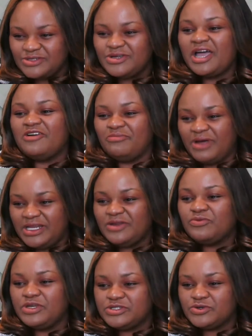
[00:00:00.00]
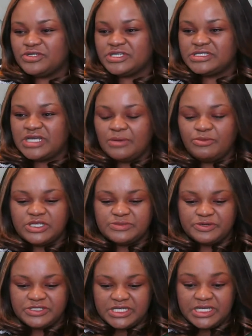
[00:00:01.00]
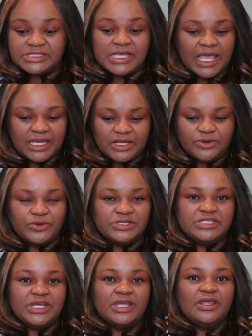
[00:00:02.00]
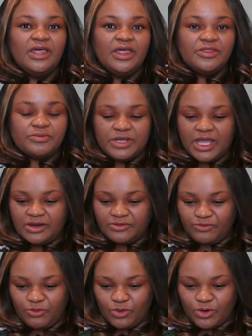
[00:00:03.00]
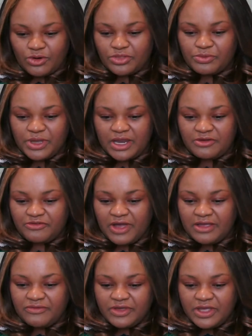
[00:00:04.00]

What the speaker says: Do I have money, resources, time, expertise, and anointing? 3 out of 4, 3 out of 5.